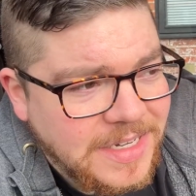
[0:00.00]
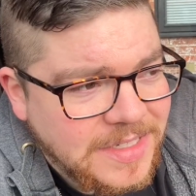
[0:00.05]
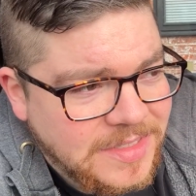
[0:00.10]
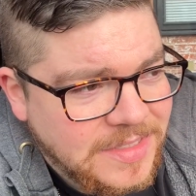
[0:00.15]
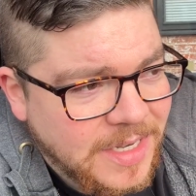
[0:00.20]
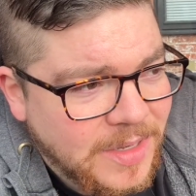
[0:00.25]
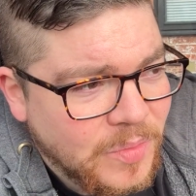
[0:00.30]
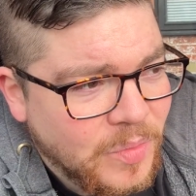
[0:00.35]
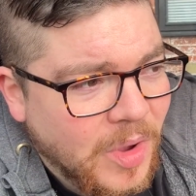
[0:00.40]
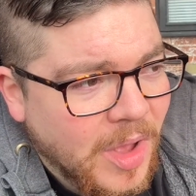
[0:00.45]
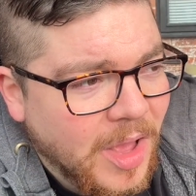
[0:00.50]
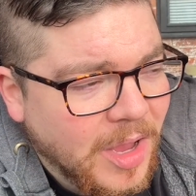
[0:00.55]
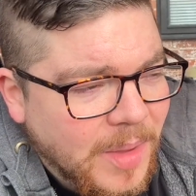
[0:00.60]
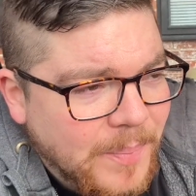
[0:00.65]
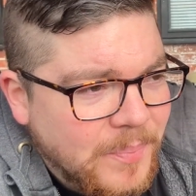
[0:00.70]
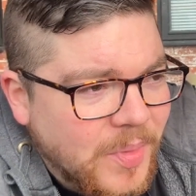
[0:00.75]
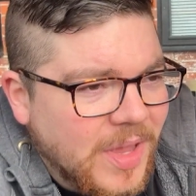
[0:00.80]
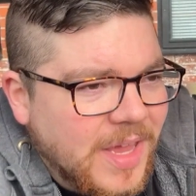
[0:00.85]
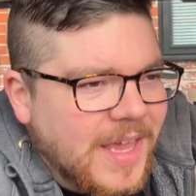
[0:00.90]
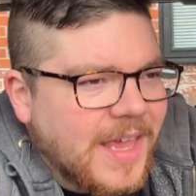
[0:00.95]
didn't work,
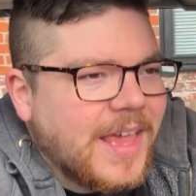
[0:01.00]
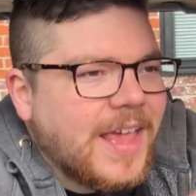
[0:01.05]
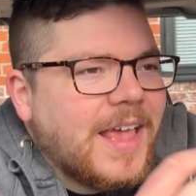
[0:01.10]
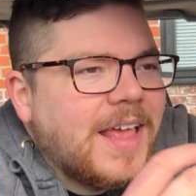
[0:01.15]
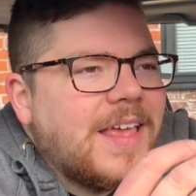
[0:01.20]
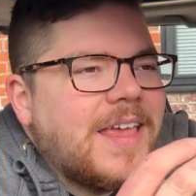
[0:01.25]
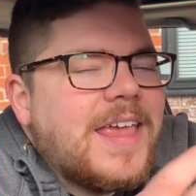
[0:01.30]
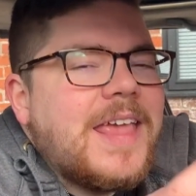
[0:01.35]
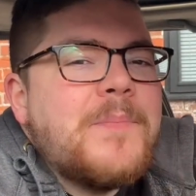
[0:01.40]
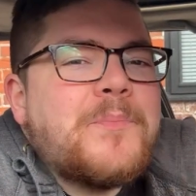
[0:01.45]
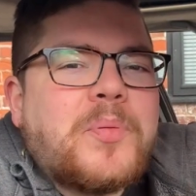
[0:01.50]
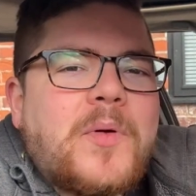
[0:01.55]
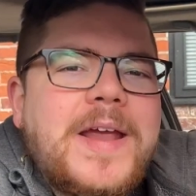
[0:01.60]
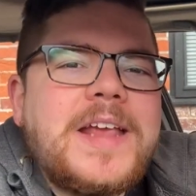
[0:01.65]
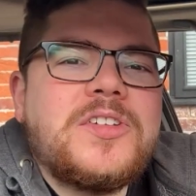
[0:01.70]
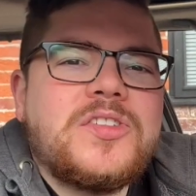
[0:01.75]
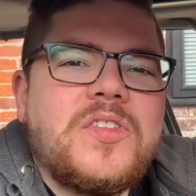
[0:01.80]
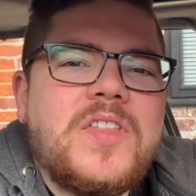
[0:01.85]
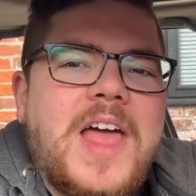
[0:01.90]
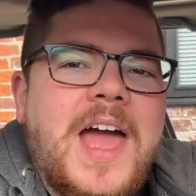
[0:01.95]
but it
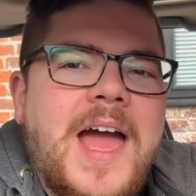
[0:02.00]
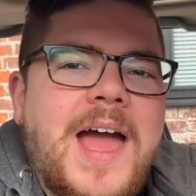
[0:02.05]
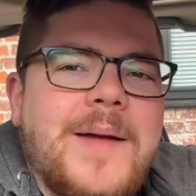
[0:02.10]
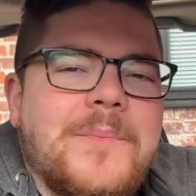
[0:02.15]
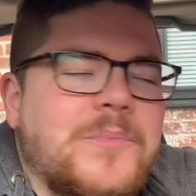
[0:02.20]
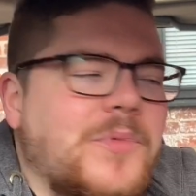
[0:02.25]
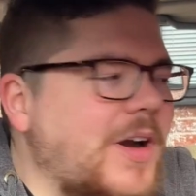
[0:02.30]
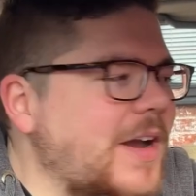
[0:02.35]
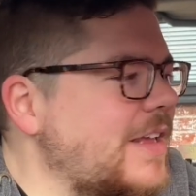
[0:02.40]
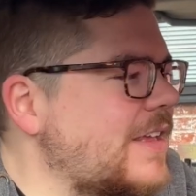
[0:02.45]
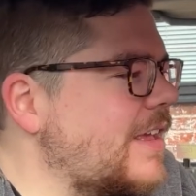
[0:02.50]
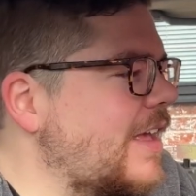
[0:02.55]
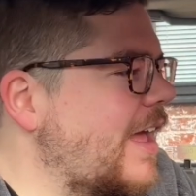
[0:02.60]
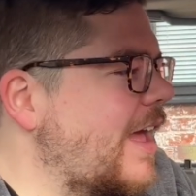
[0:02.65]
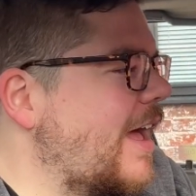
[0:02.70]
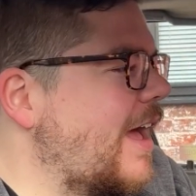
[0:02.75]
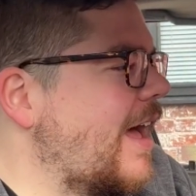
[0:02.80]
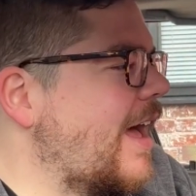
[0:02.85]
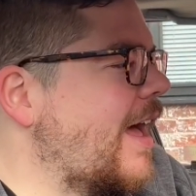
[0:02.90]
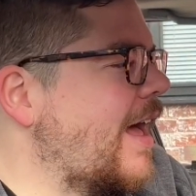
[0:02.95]
brakes on the handbrake,
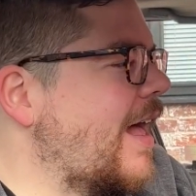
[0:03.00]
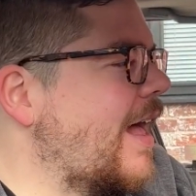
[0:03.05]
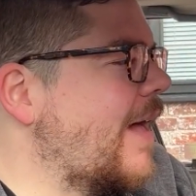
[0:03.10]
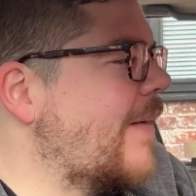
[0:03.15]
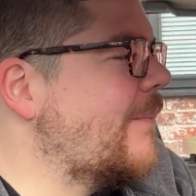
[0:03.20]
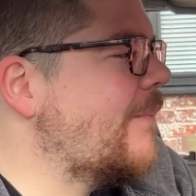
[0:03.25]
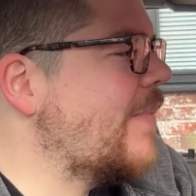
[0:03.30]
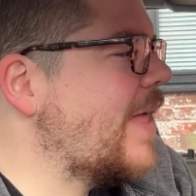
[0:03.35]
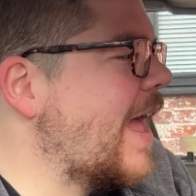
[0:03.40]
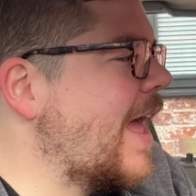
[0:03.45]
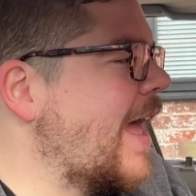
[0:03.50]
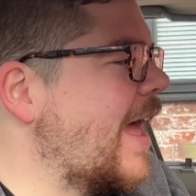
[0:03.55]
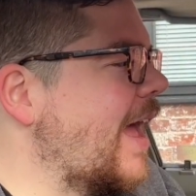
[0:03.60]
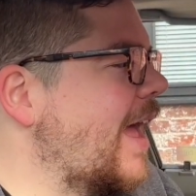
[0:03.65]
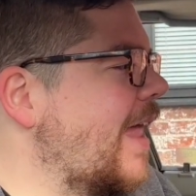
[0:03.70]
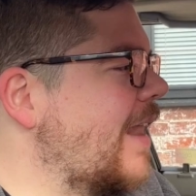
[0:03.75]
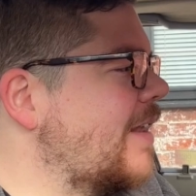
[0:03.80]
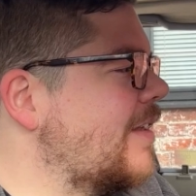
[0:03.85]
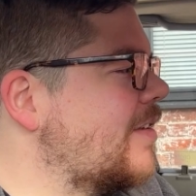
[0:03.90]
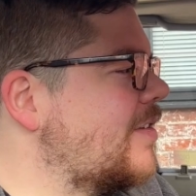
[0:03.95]

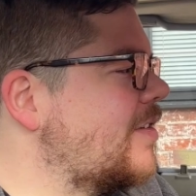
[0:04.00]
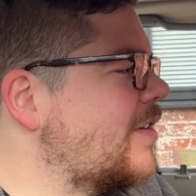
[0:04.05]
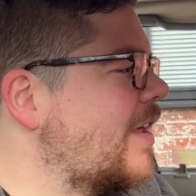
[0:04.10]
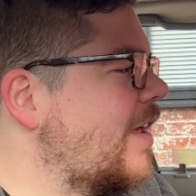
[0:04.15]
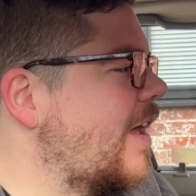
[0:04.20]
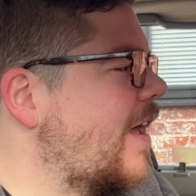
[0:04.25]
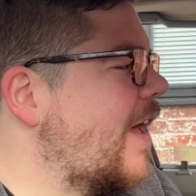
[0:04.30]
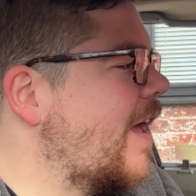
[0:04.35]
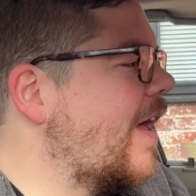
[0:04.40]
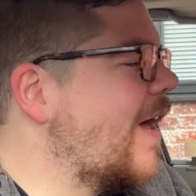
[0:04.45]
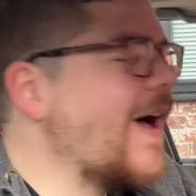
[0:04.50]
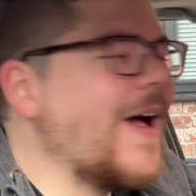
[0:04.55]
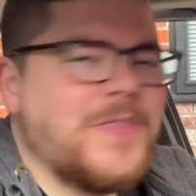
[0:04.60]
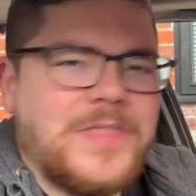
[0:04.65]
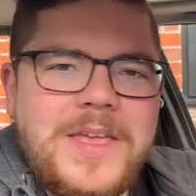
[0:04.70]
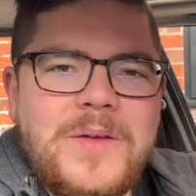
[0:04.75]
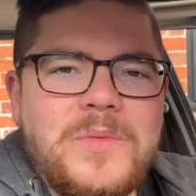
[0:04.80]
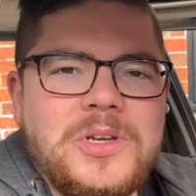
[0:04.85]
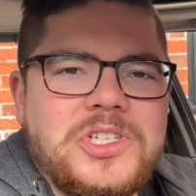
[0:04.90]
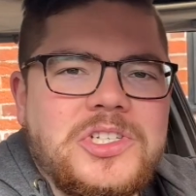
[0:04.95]
and I
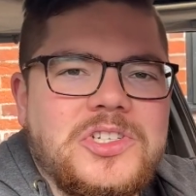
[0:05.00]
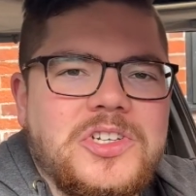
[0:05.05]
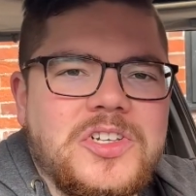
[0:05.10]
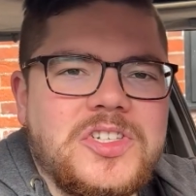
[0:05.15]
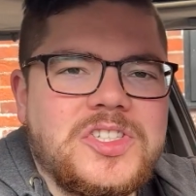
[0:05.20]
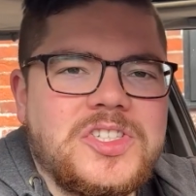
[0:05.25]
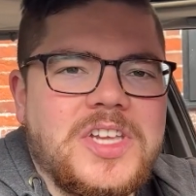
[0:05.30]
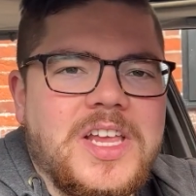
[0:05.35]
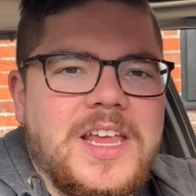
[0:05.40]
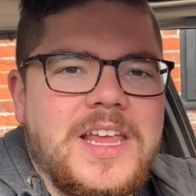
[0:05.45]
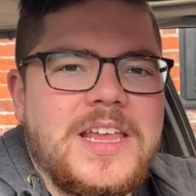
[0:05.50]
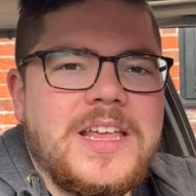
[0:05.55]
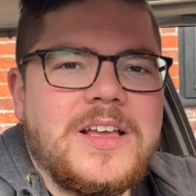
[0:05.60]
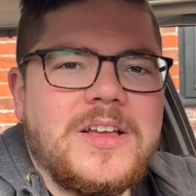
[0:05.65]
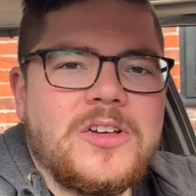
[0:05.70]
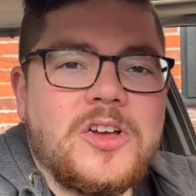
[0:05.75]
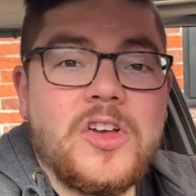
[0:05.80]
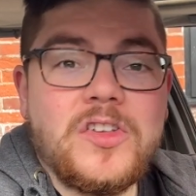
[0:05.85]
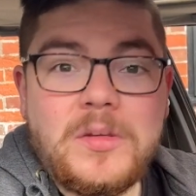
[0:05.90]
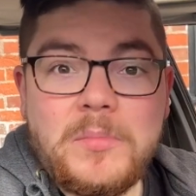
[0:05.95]
think we should just see,
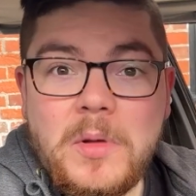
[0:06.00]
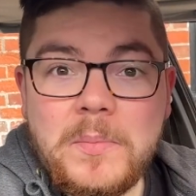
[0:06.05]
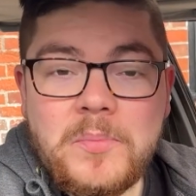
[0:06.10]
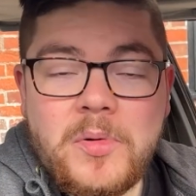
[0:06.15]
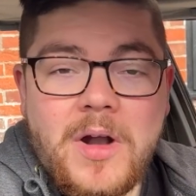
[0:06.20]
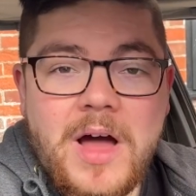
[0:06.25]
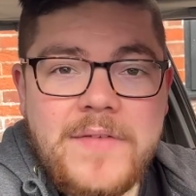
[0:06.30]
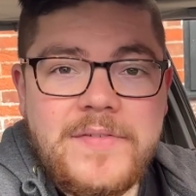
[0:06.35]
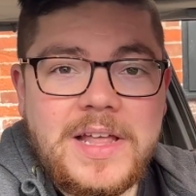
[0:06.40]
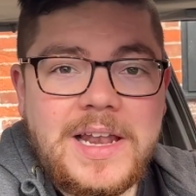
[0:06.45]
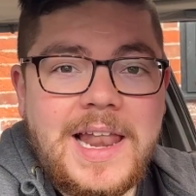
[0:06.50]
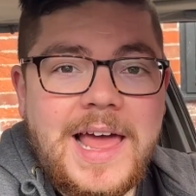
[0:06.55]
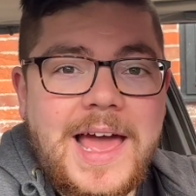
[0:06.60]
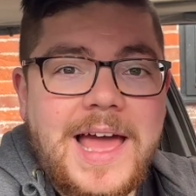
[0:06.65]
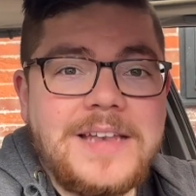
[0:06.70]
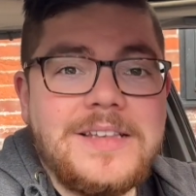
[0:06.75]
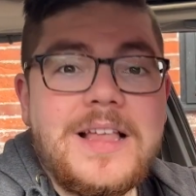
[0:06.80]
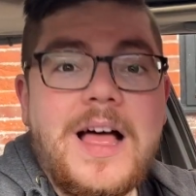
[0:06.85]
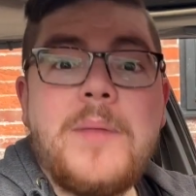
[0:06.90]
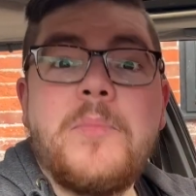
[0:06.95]
because I'm on private
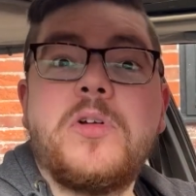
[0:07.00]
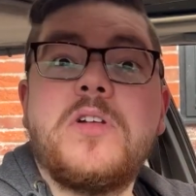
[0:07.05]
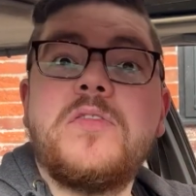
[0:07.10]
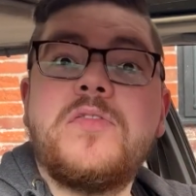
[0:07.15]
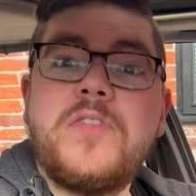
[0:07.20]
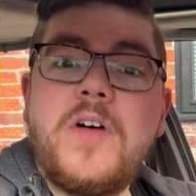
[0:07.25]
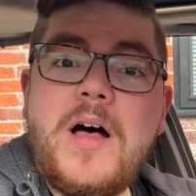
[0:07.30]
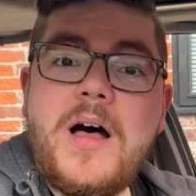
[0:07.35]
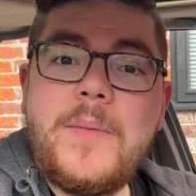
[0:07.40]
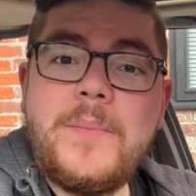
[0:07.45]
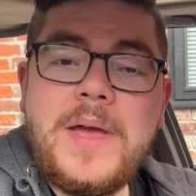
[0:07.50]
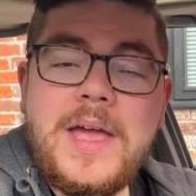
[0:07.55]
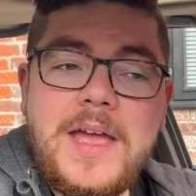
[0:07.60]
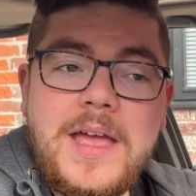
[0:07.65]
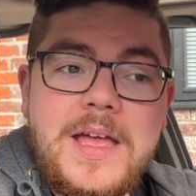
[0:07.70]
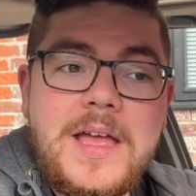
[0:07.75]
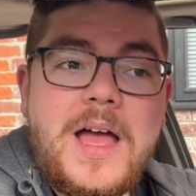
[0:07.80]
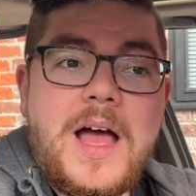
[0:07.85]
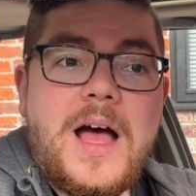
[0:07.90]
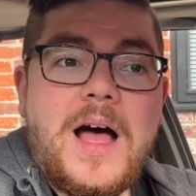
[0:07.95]
land, I'm on a farm
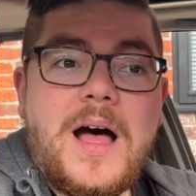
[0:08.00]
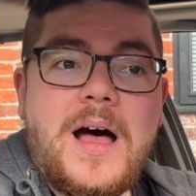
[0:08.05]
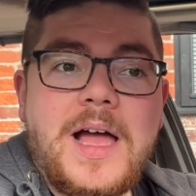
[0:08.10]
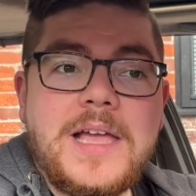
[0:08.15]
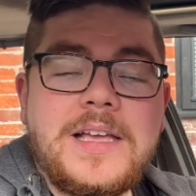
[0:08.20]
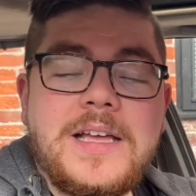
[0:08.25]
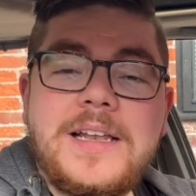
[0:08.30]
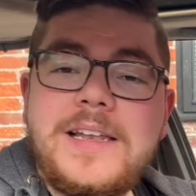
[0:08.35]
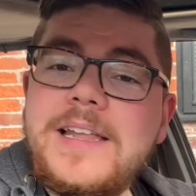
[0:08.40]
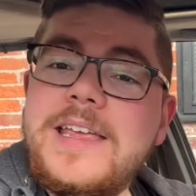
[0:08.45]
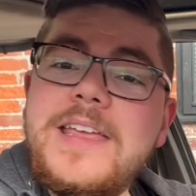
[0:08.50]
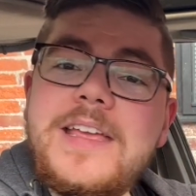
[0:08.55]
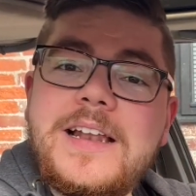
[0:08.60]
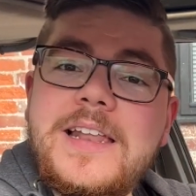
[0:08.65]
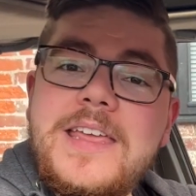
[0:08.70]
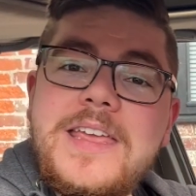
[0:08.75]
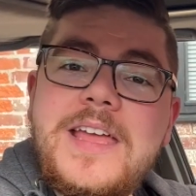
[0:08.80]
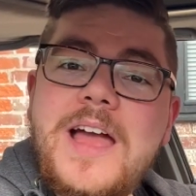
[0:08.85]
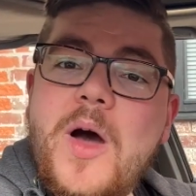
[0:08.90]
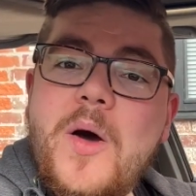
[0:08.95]
here, I can
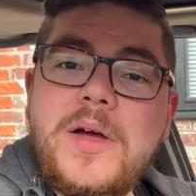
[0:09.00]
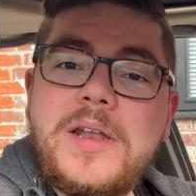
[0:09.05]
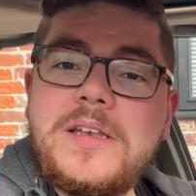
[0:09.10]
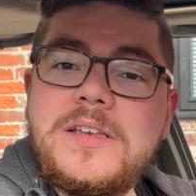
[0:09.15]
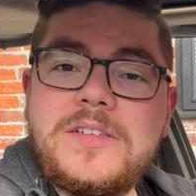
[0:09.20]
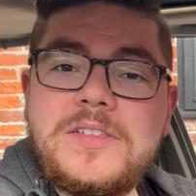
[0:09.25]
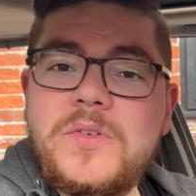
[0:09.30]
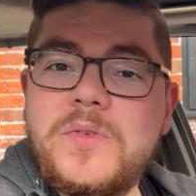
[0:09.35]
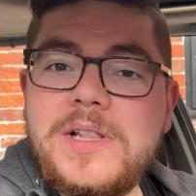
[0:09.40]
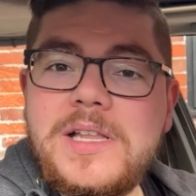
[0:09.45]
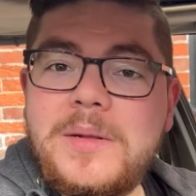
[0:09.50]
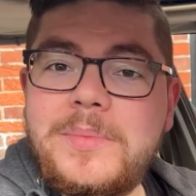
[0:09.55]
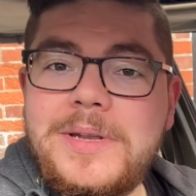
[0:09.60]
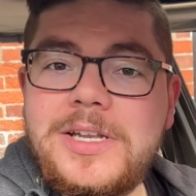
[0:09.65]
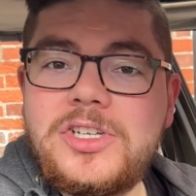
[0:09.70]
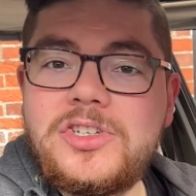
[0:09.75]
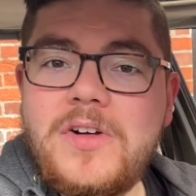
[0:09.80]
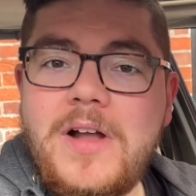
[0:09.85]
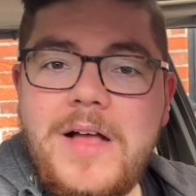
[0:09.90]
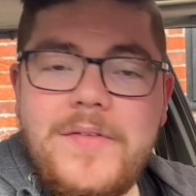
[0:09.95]
legally go and do a little bit
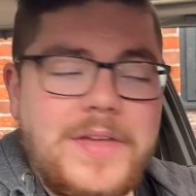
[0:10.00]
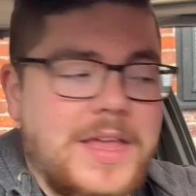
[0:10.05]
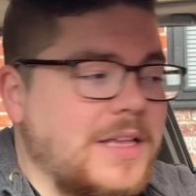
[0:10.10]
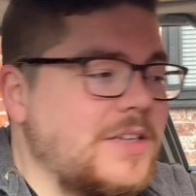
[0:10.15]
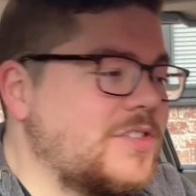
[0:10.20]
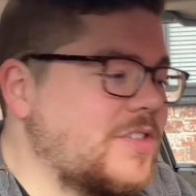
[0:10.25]
of driving.